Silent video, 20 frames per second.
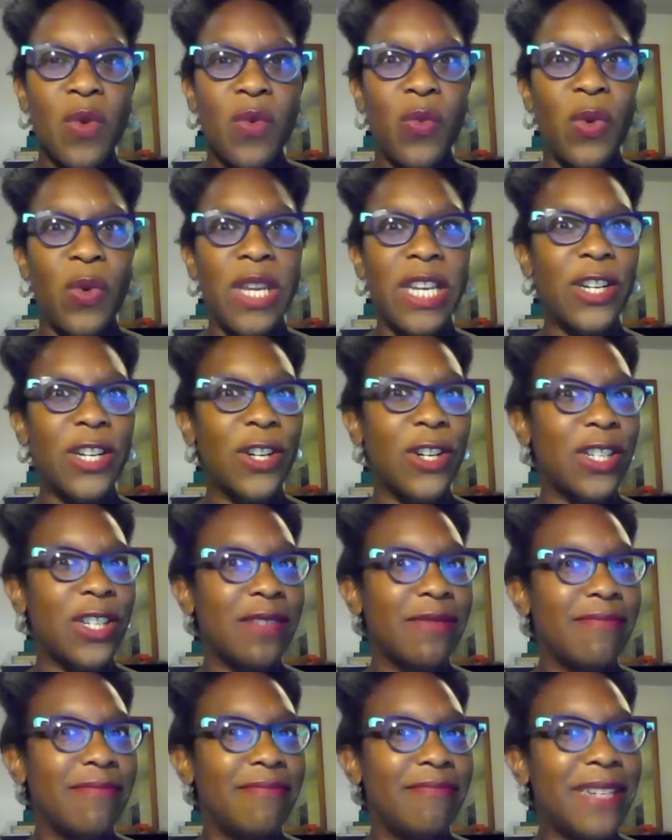weird,
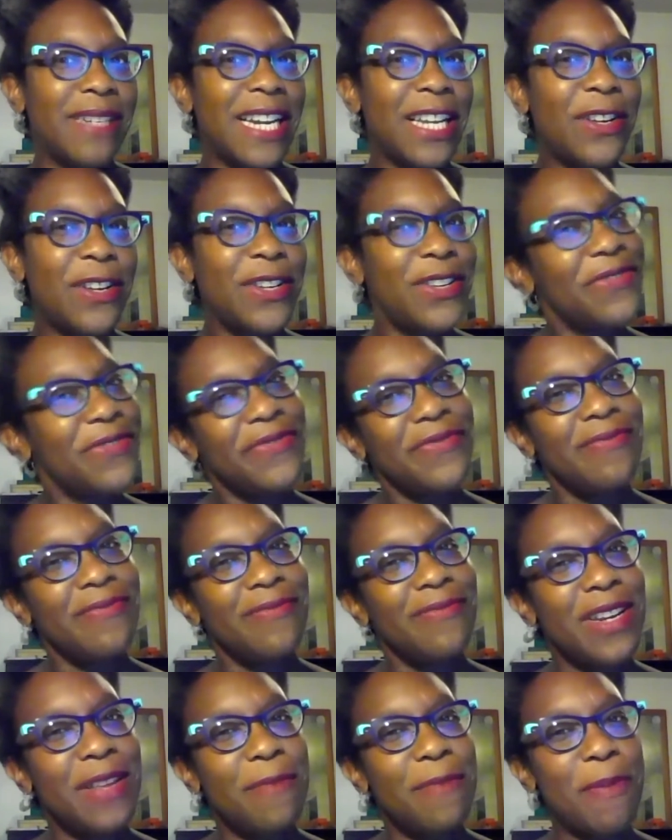but I couldn't
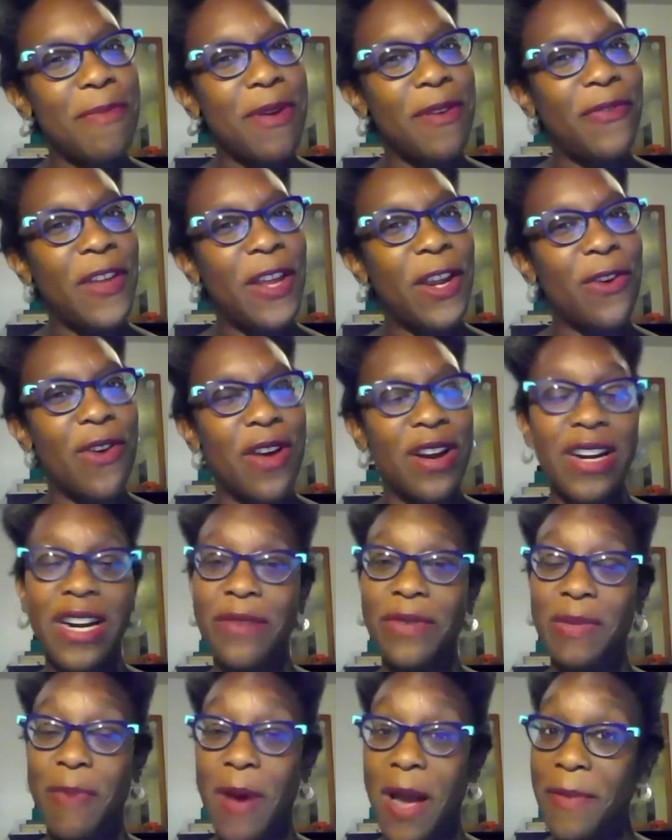really put my finger on it. I
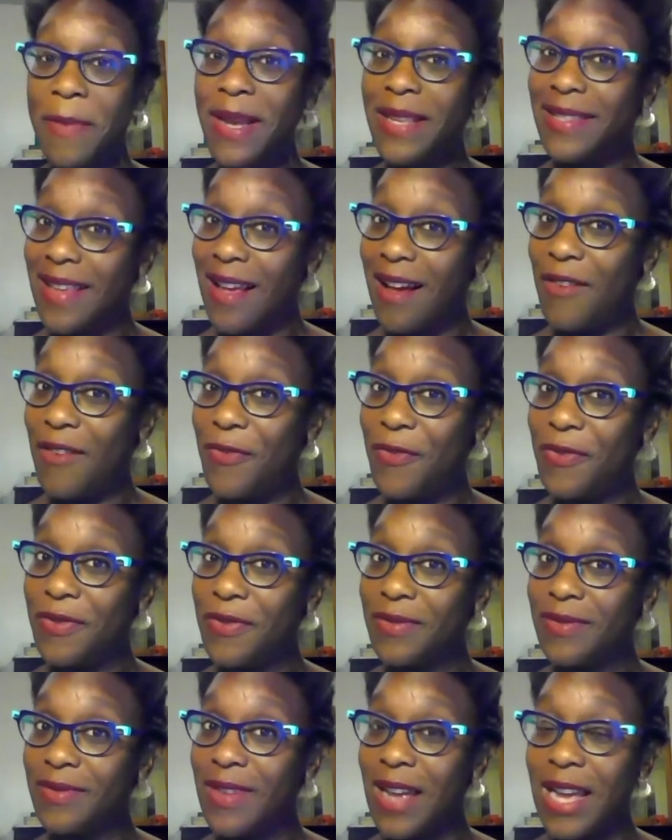was by myself.
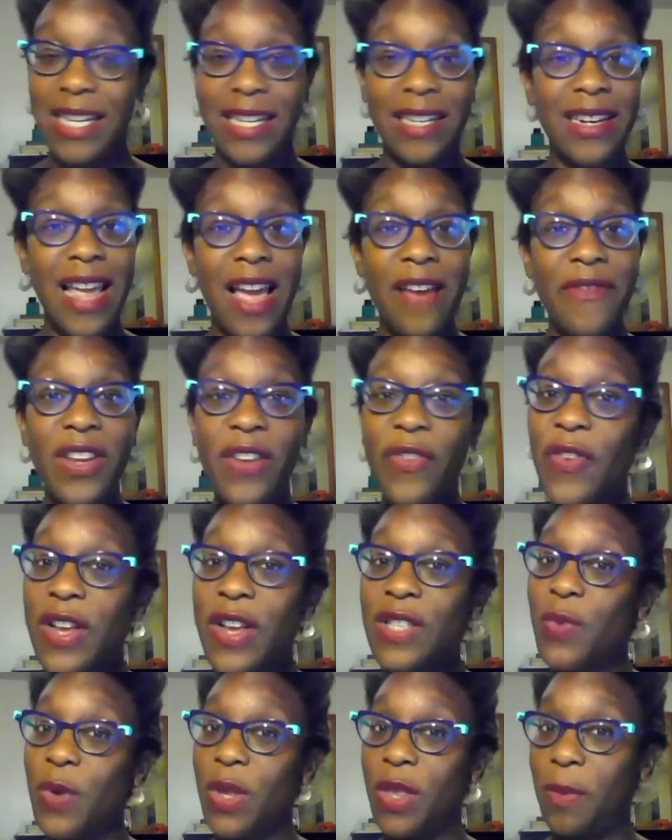I didn't have any
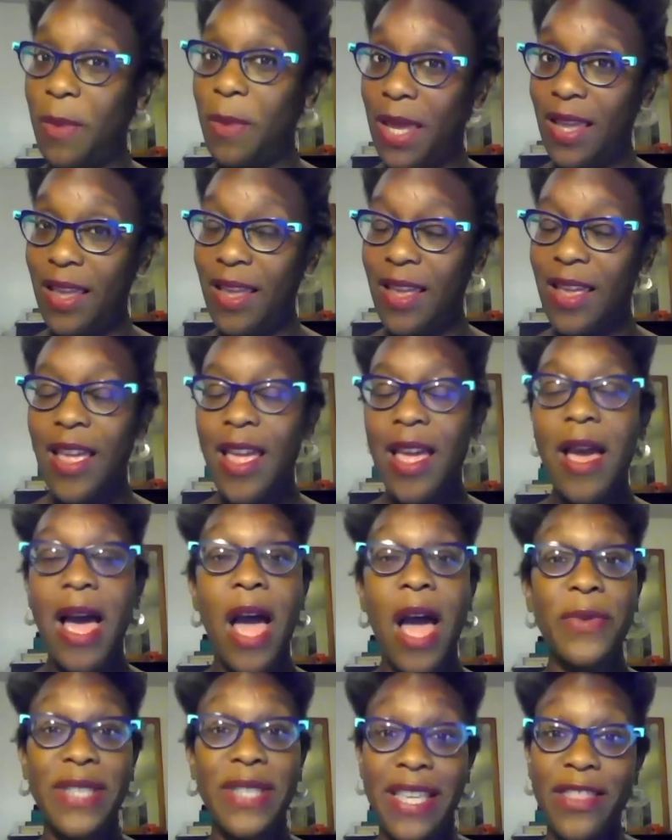friends with me.
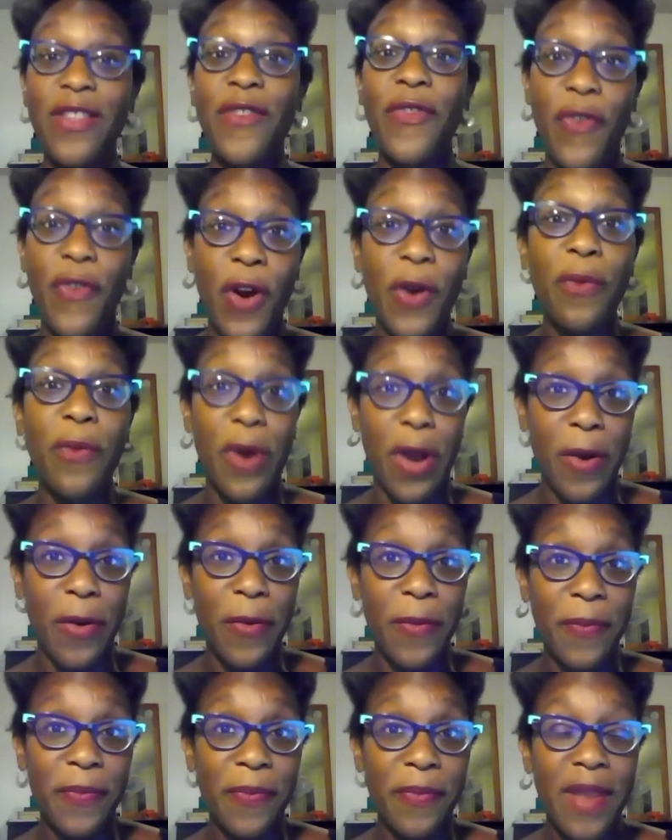I was in the front
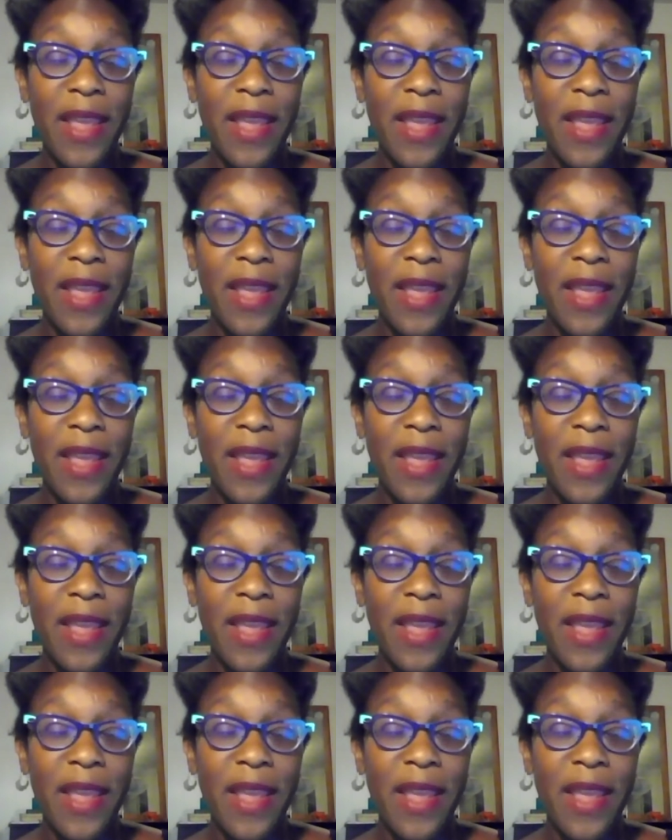row.